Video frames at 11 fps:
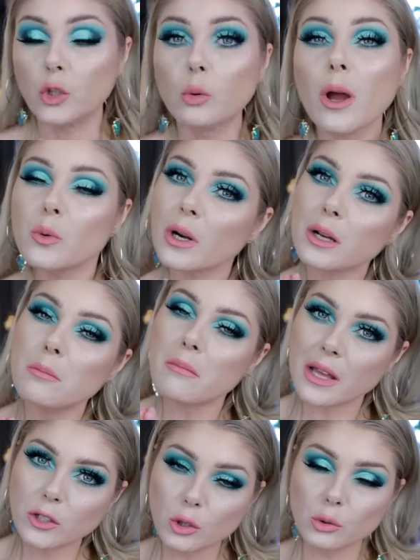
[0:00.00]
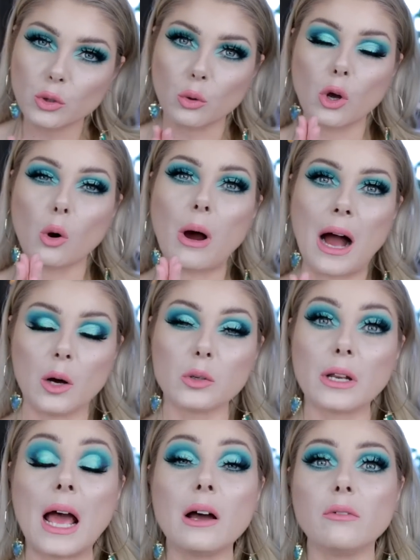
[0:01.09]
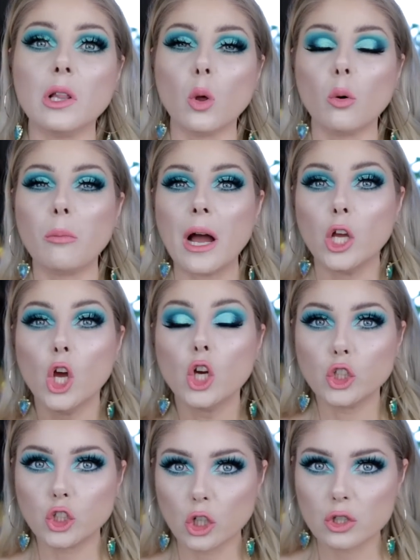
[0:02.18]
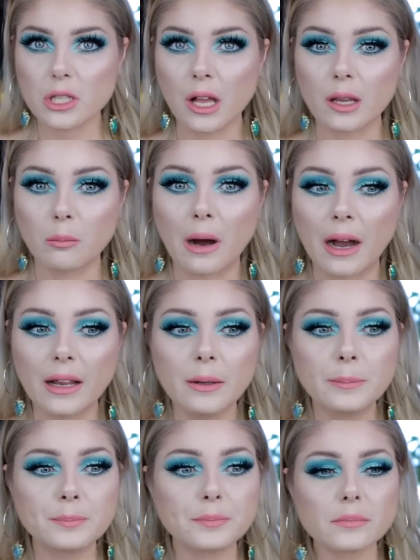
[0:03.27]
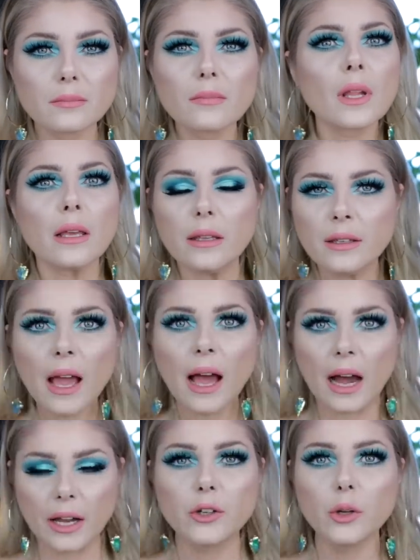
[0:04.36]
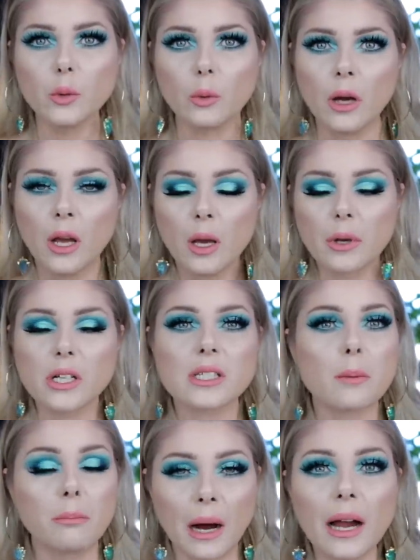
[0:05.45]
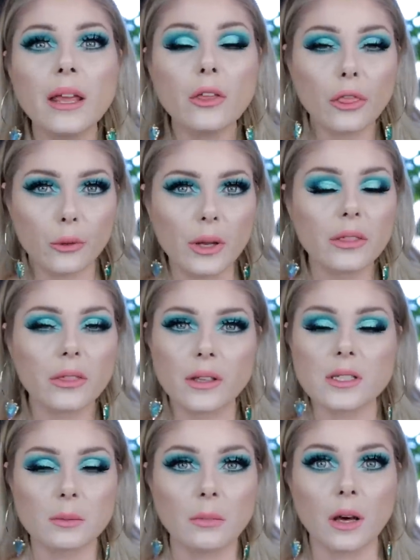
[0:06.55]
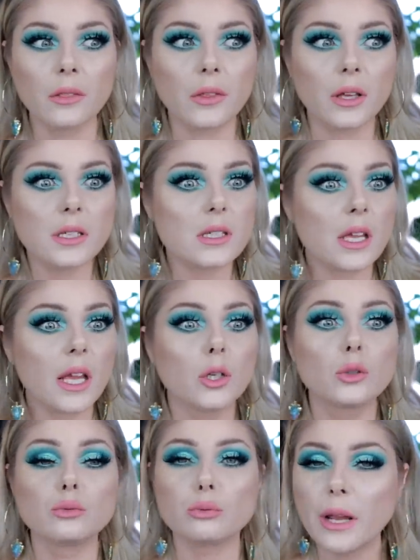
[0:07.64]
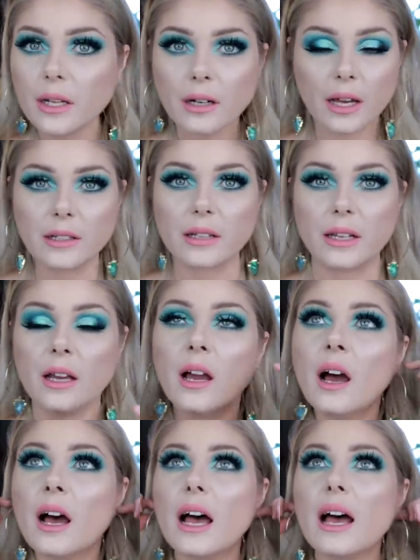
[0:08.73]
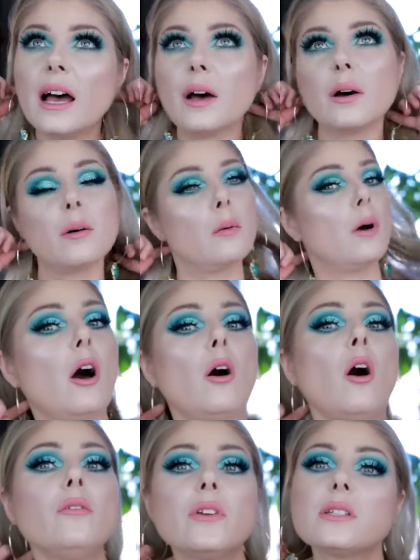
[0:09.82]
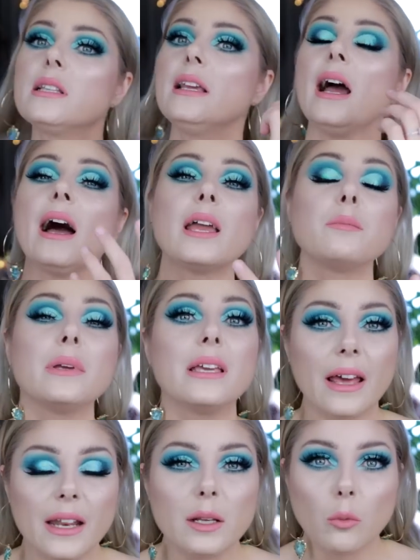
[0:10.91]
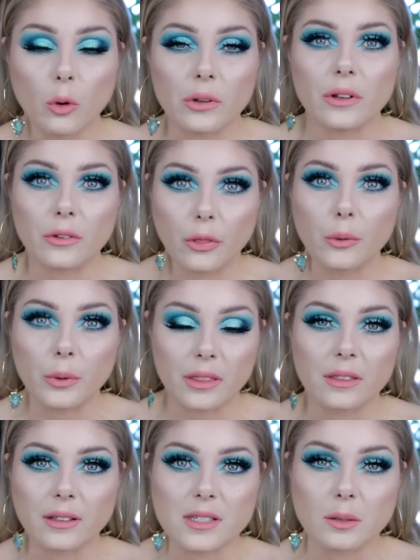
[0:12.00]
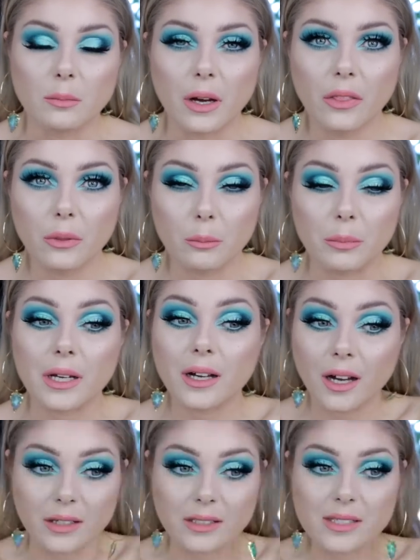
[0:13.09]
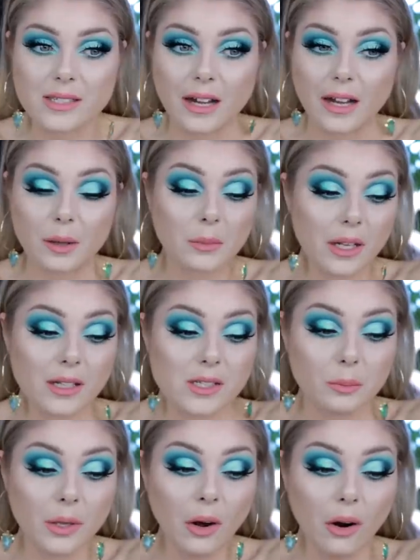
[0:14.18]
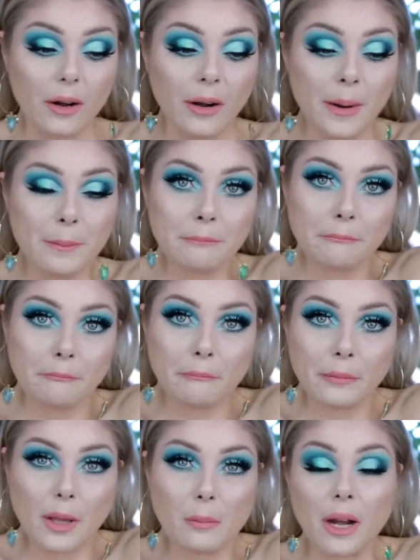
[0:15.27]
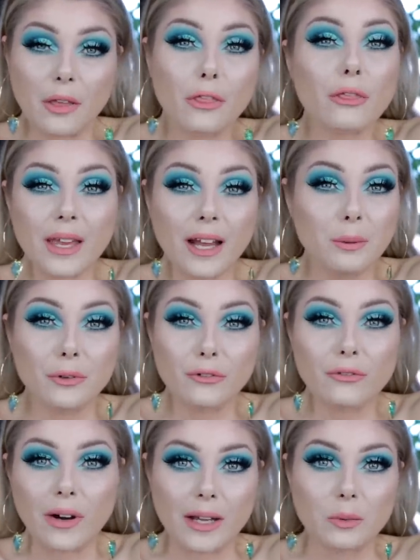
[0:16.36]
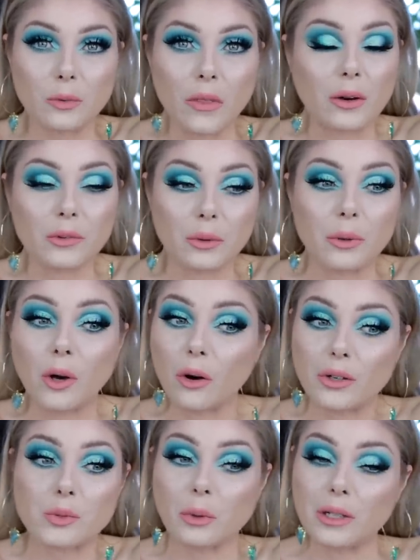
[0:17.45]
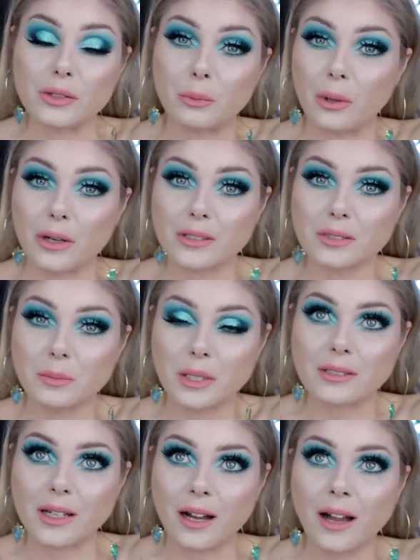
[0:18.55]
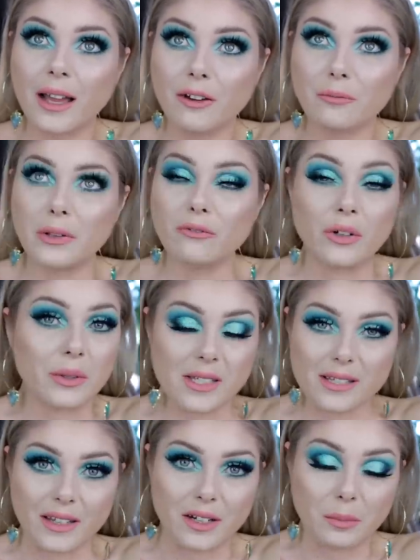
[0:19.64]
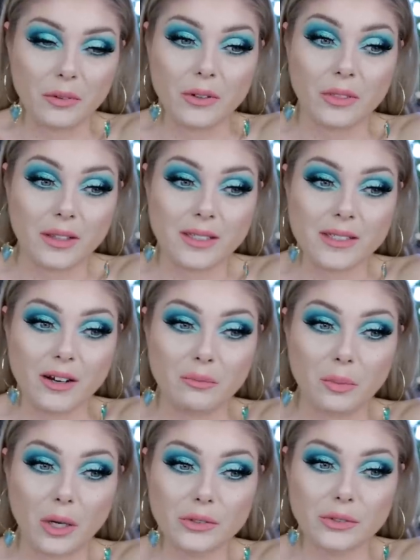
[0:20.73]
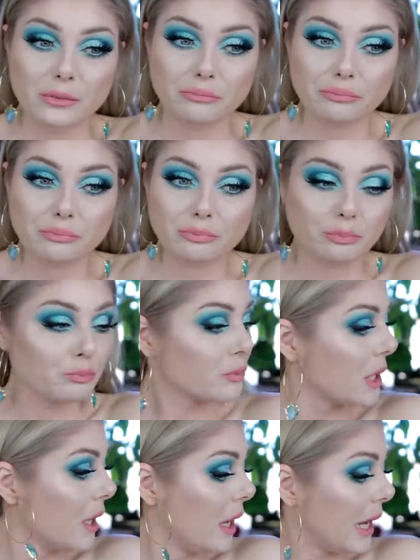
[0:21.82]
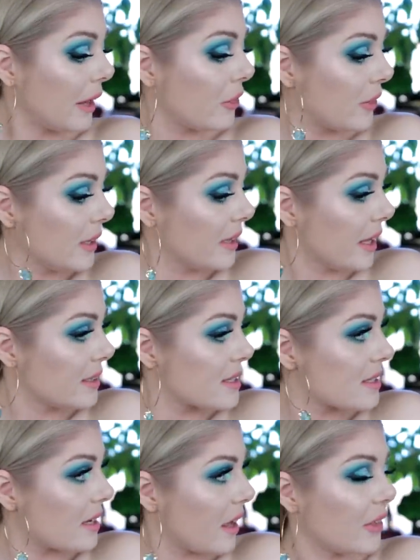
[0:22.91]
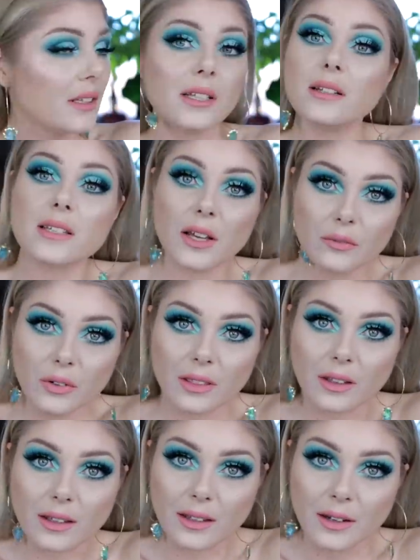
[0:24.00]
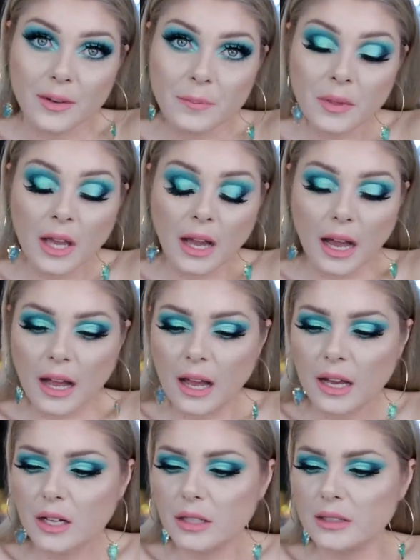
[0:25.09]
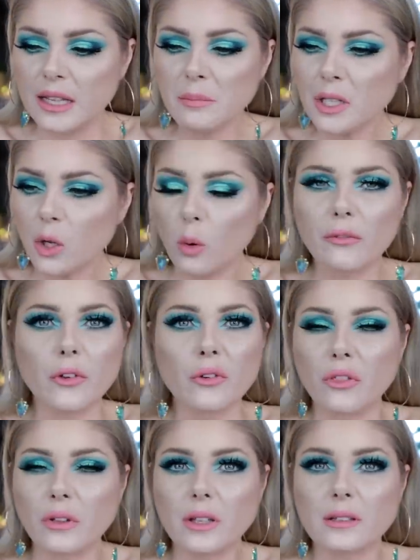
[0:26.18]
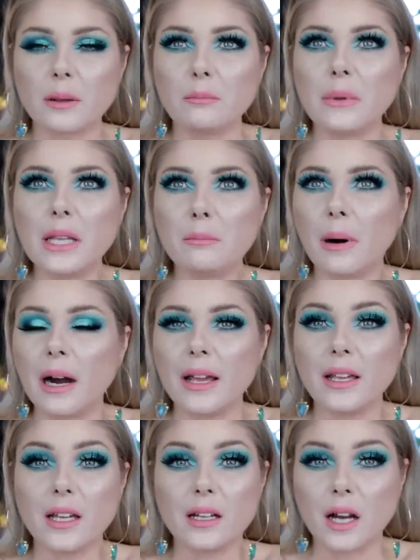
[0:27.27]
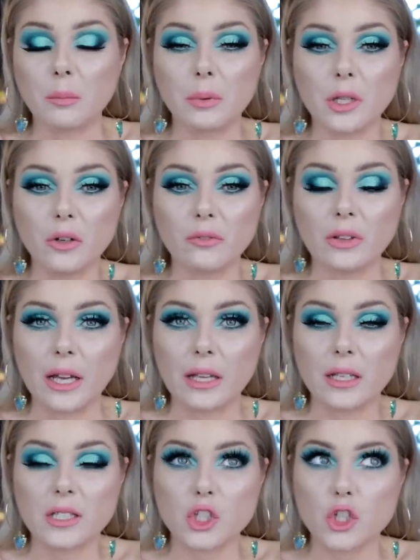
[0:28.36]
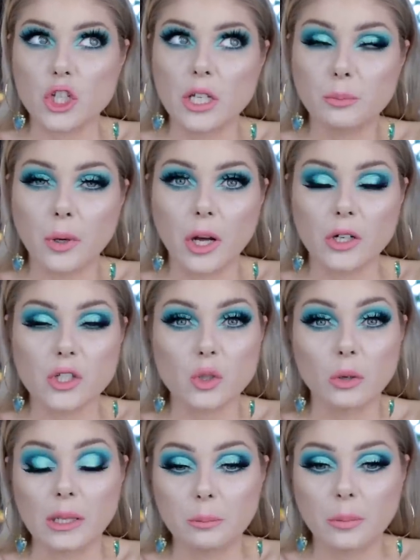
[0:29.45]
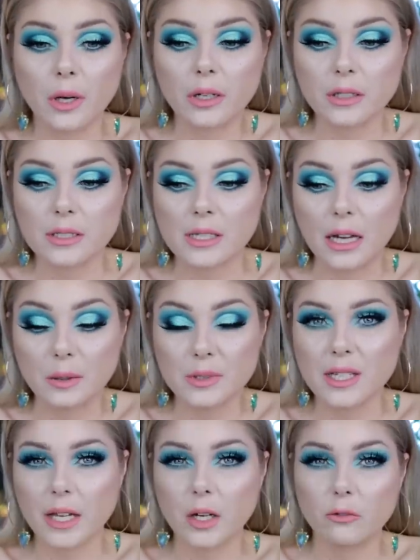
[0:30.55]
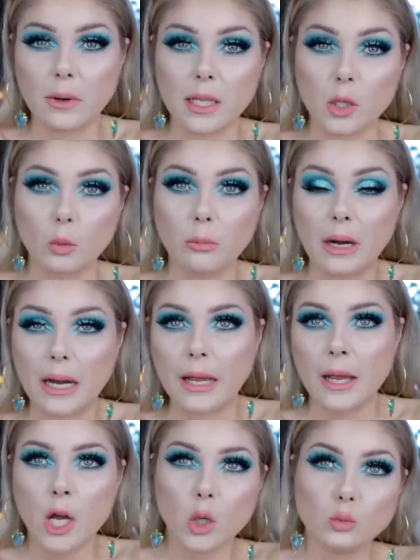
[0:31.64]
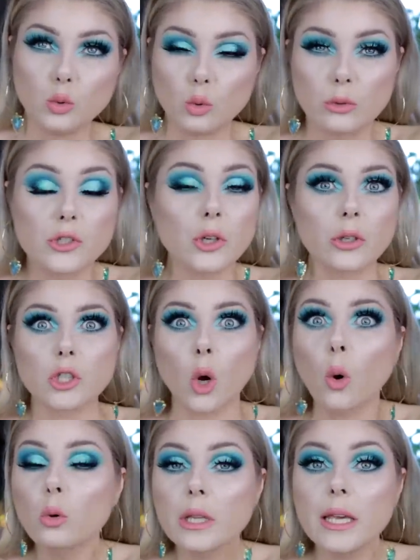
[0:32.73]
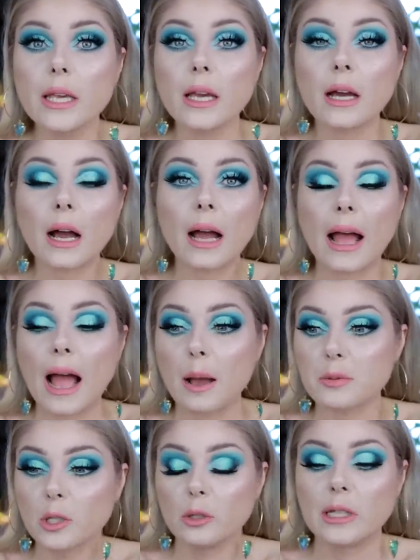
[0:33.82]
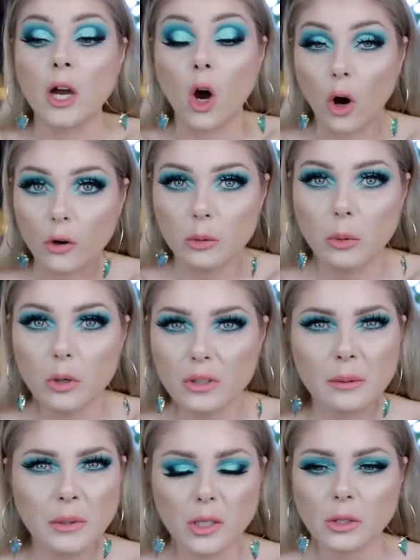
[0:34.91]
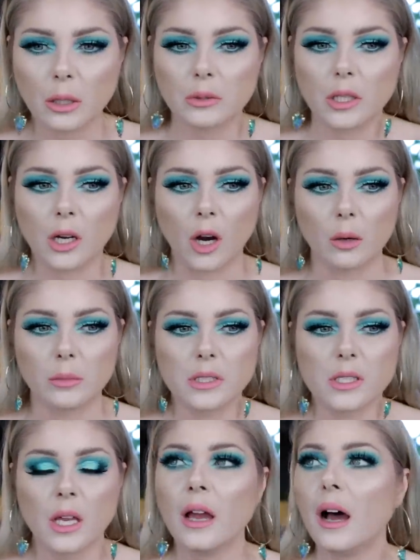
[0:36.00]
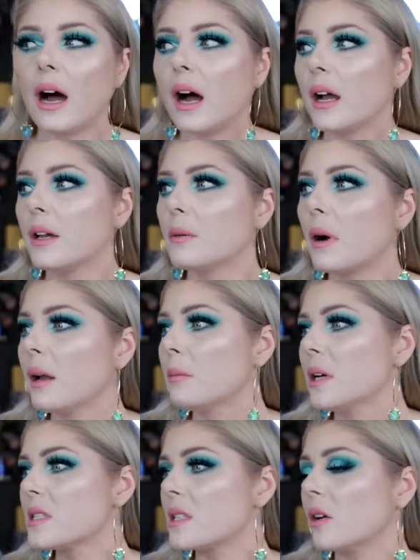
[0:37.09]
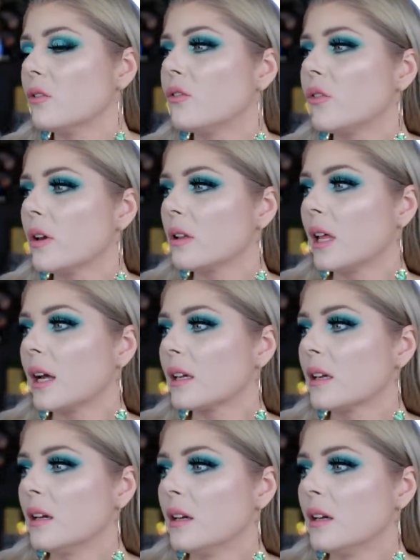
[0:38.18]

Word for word: Do I recommend you to go out and have a low buy just like mine? Yeah, I do, because buying three things a month is a great idea. Uh, obviously, I am getting more than three things a month because I am getting some P R. But I think I'd be fine without the P R as well, to be honest, because I have been very excited about the things that I bought. And I think that is, I think that is everything. Uh, let me know if you think that me buying a couple of like cheek products or lip products outside of my low buy rules are totally, absolutely horrible. Let me know down in the comments. I, I myself feel like